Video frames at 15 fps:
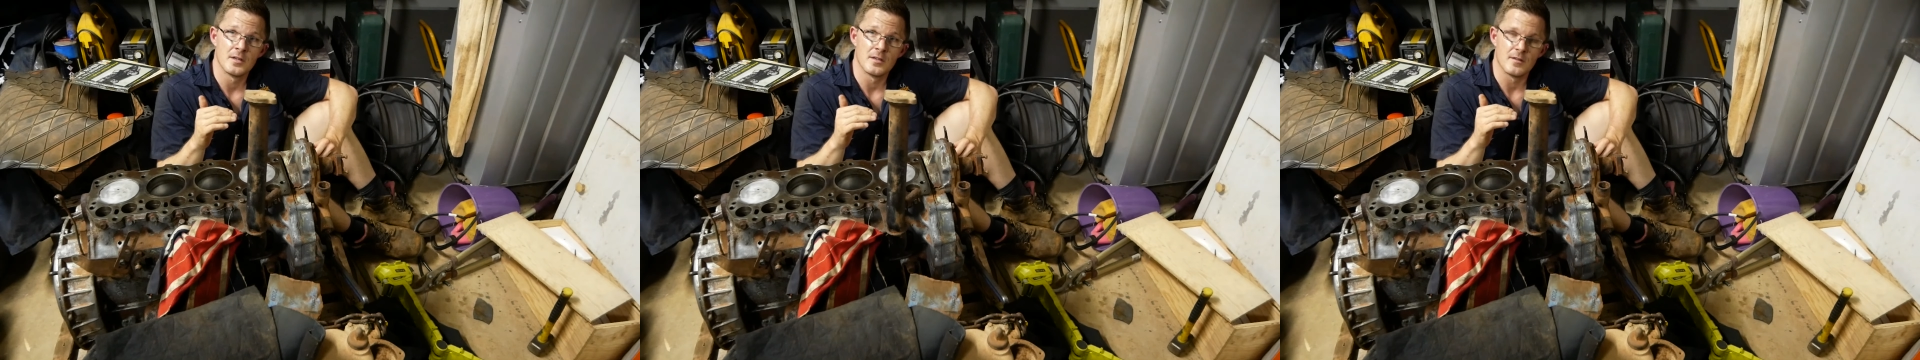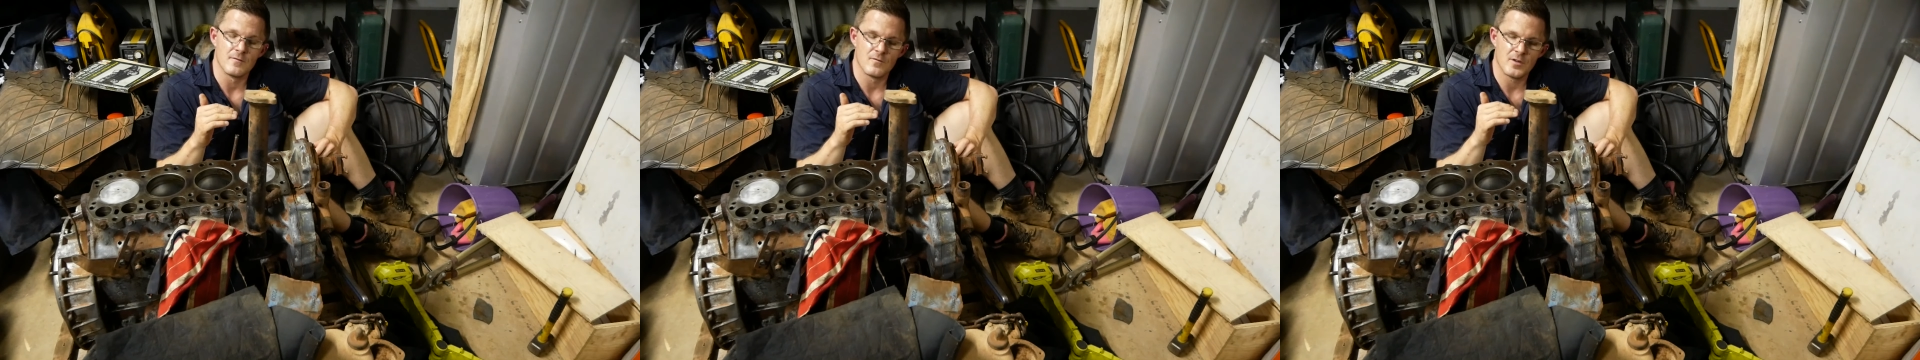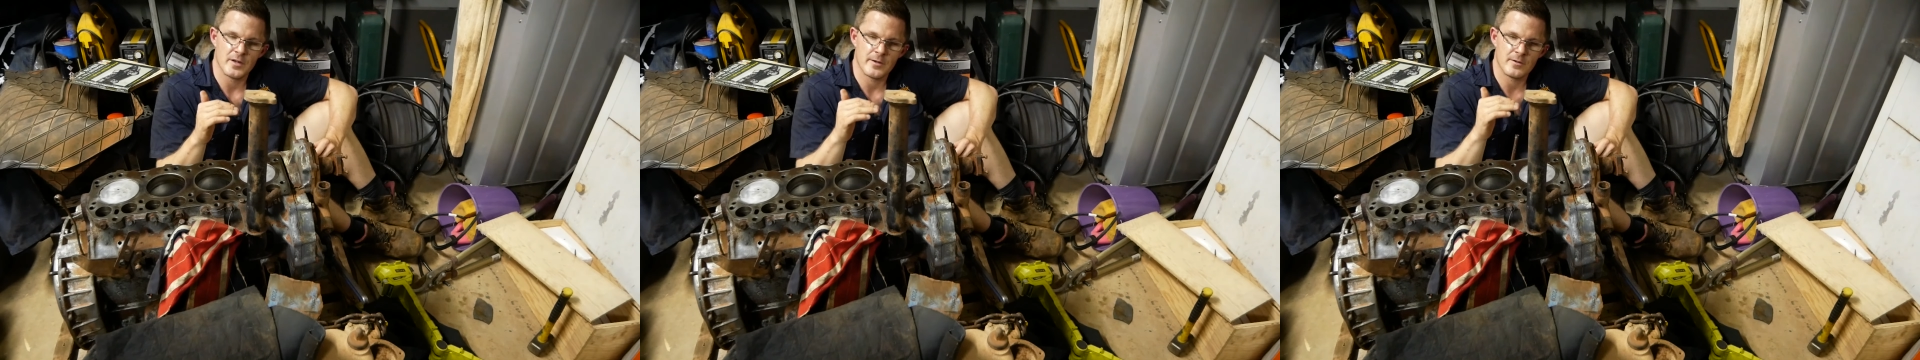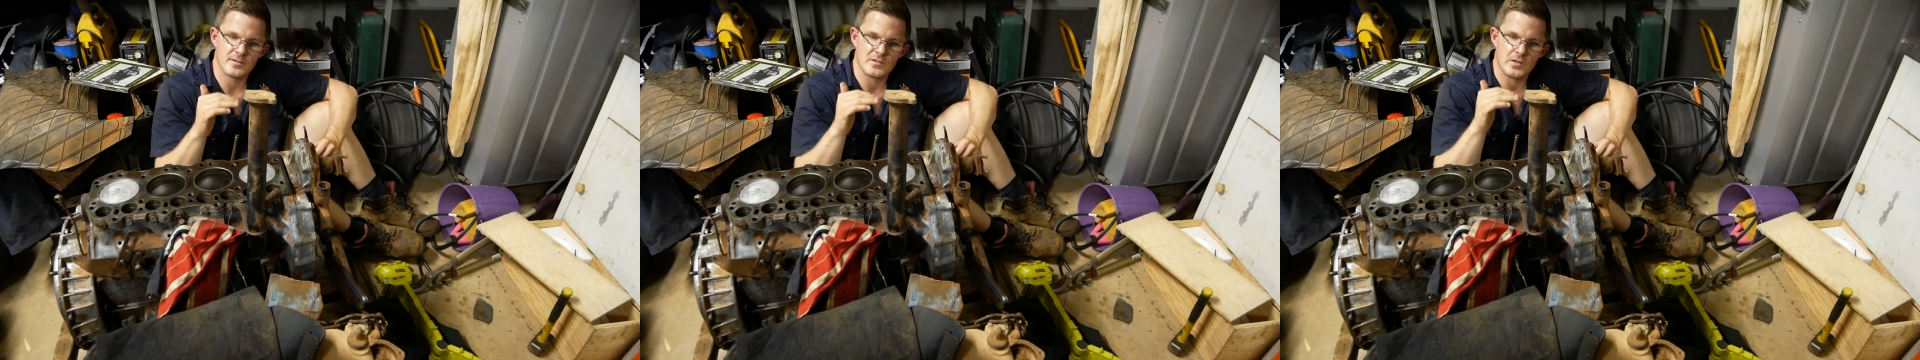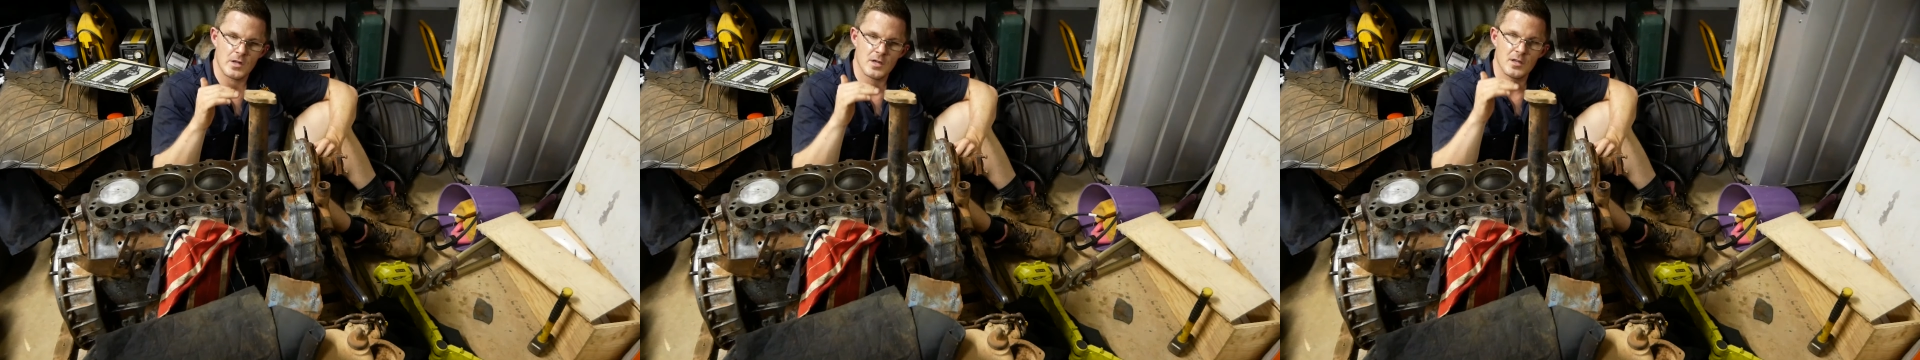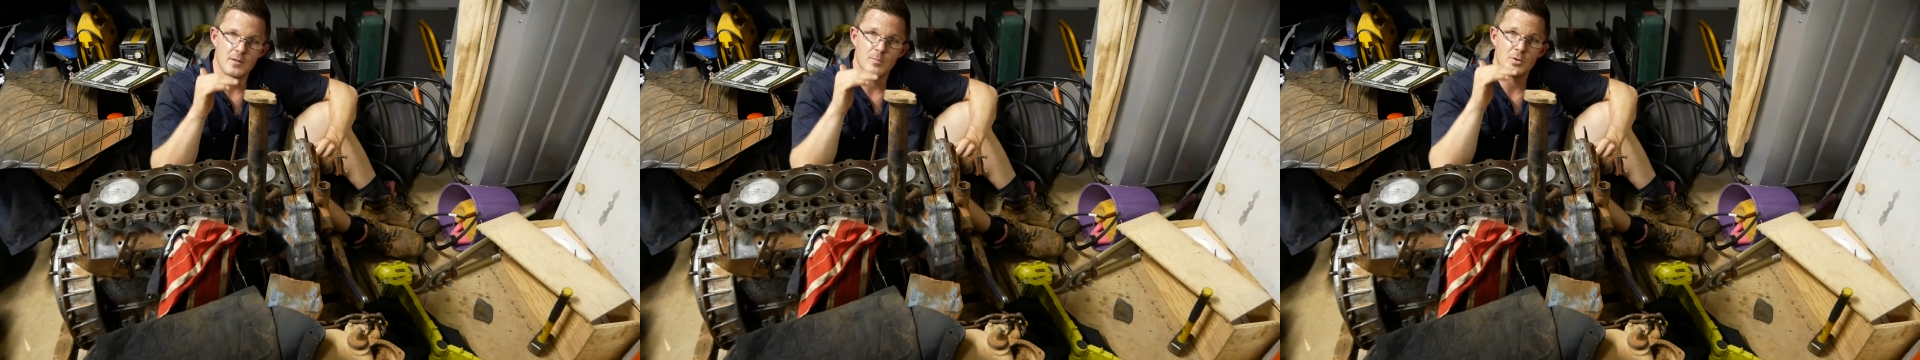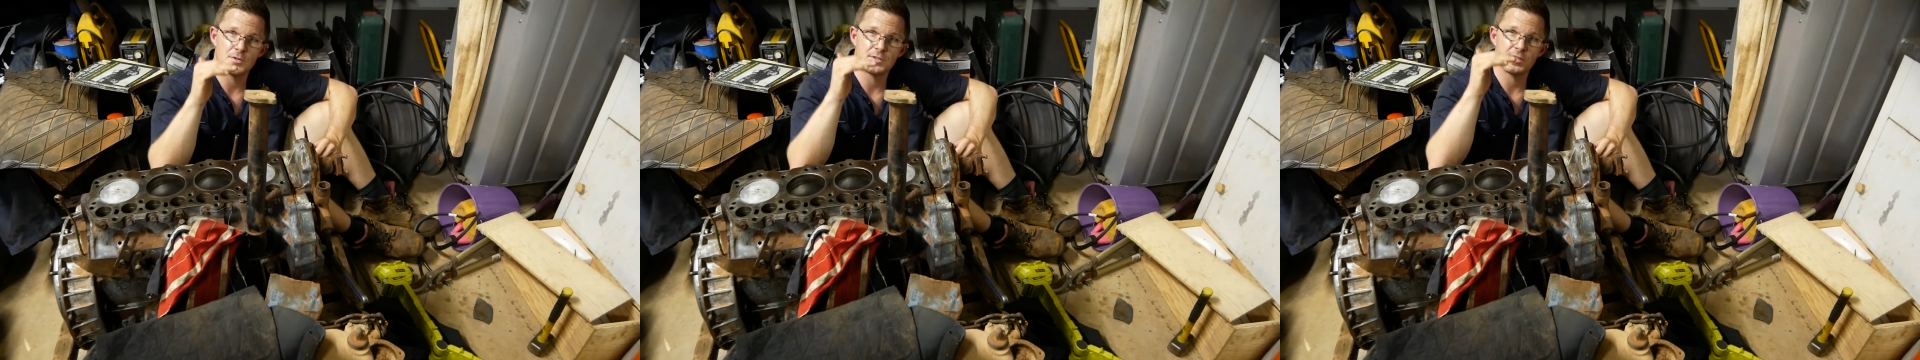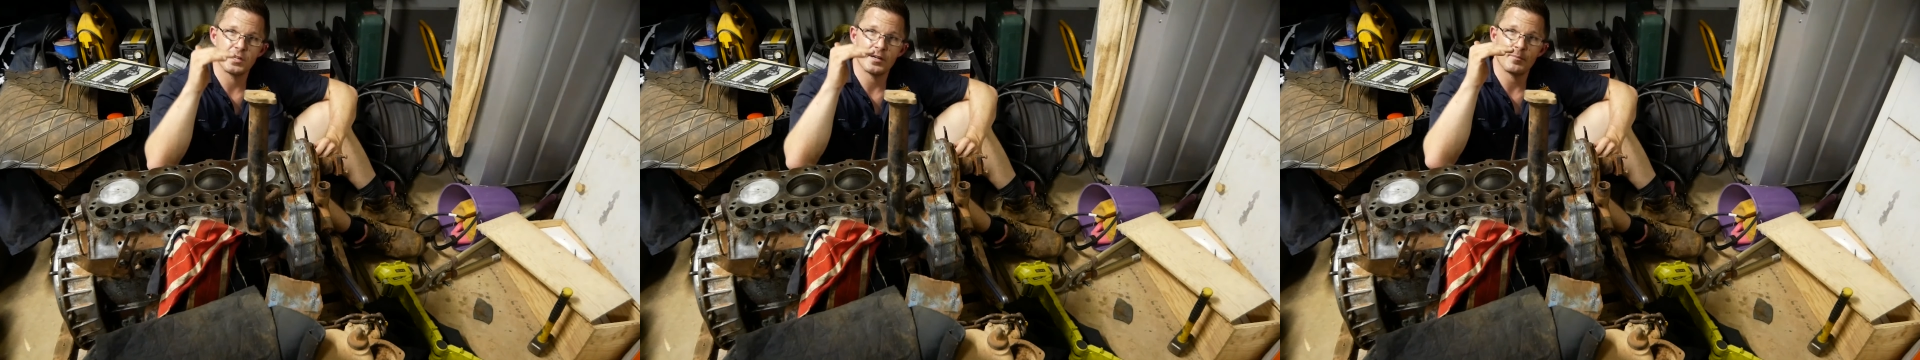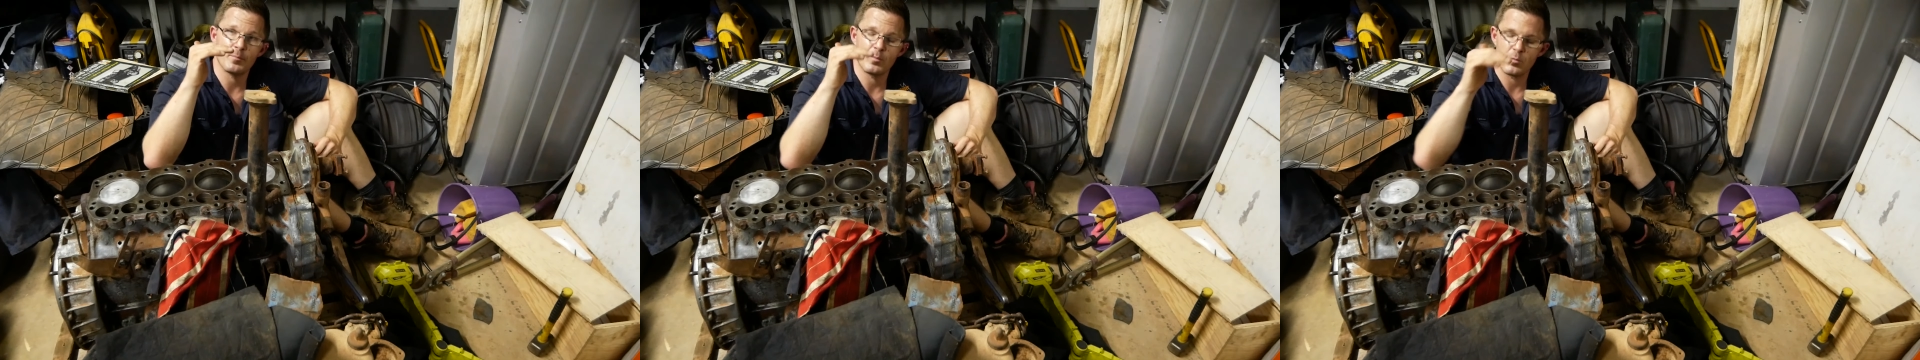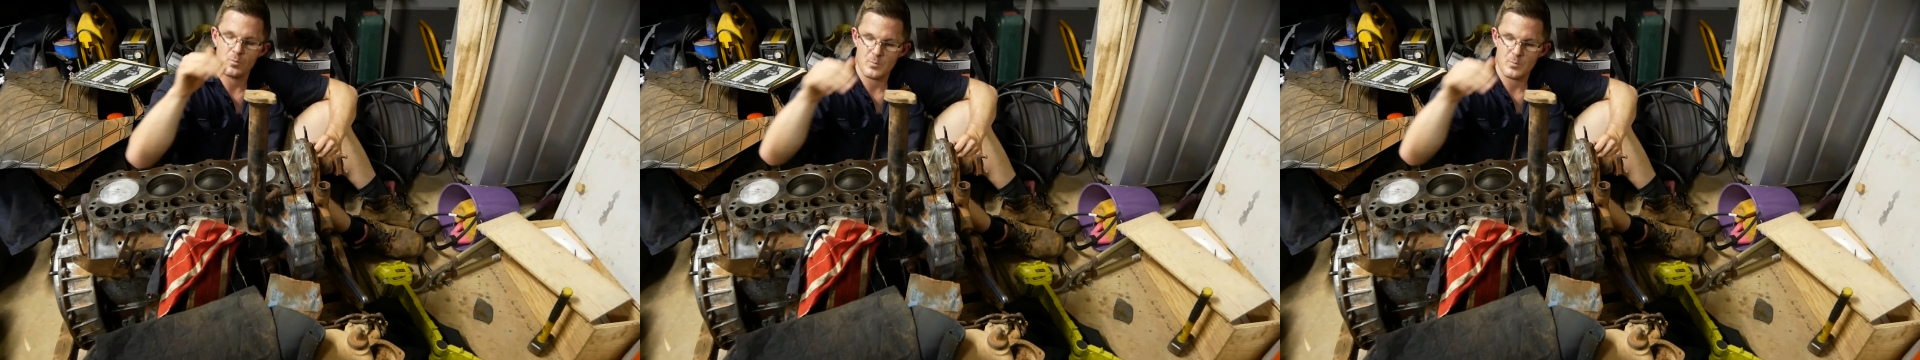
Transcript: and very slowly push it up.